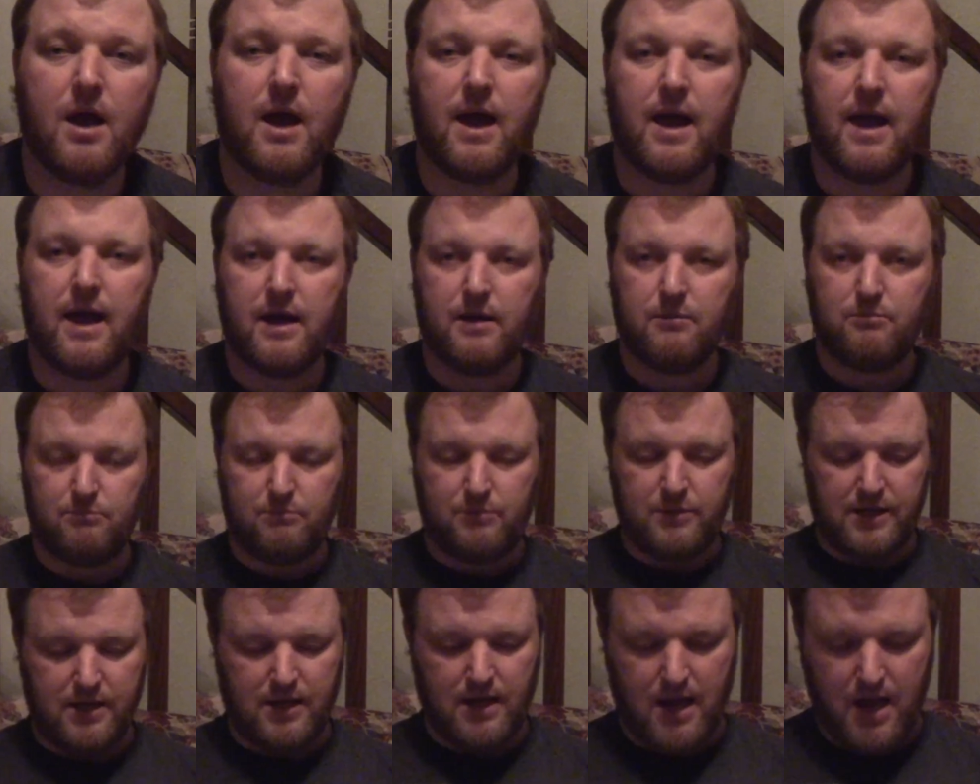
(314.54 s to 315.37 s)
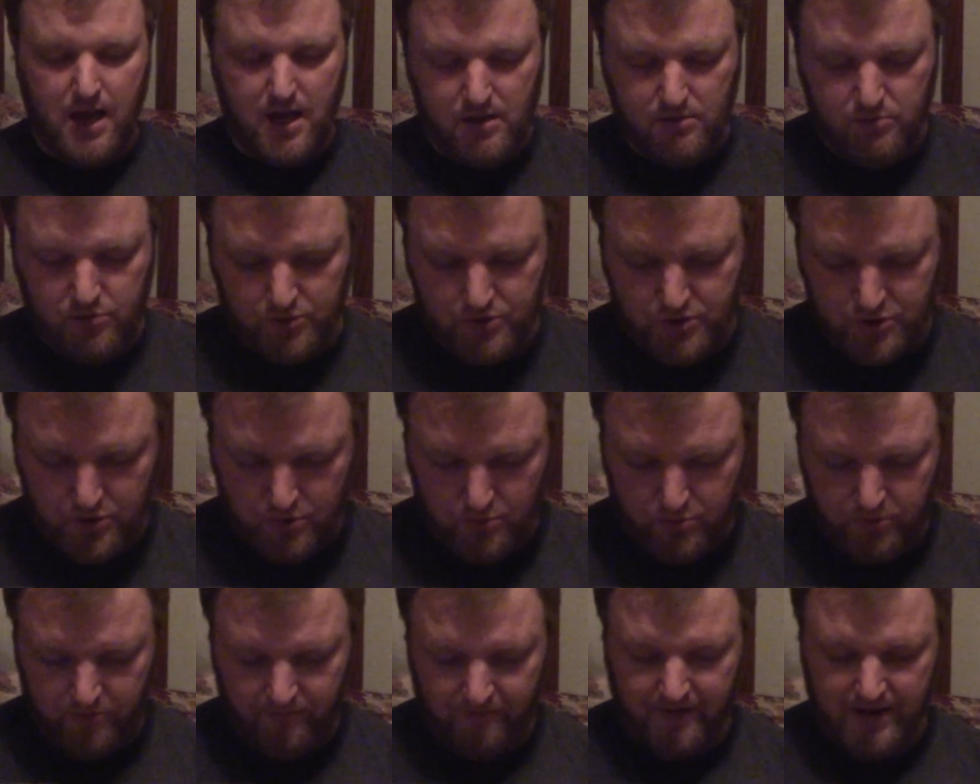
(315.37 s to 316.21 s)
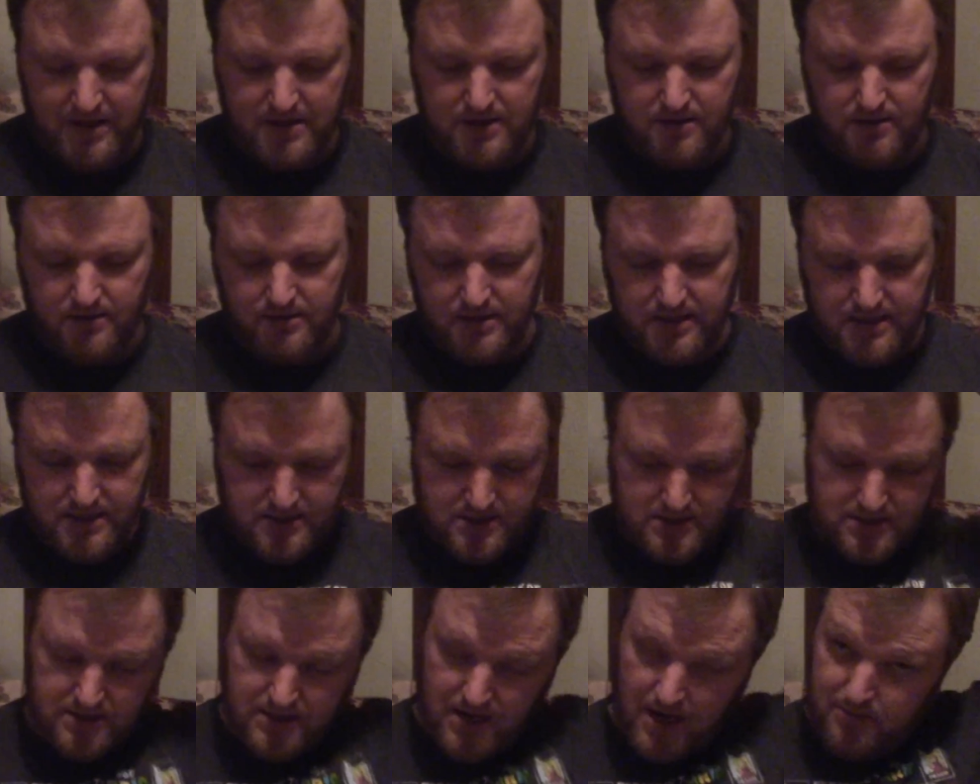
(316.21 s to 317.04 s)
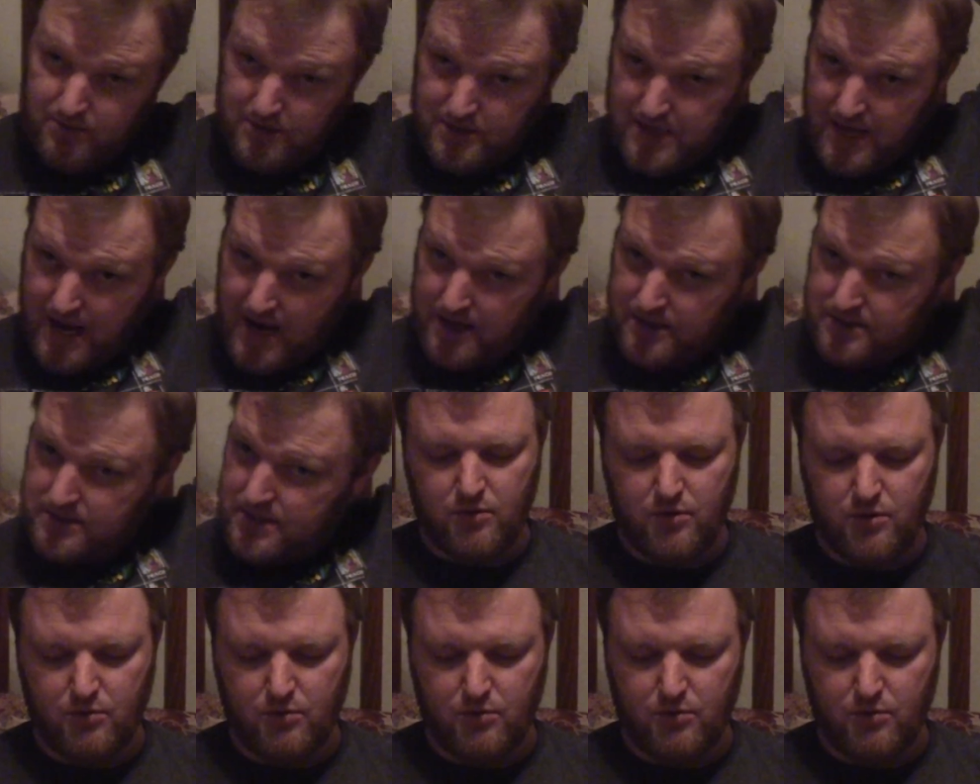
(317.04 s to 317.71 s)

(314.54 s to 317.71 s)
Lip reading: and being able to prevent these cyber attacks.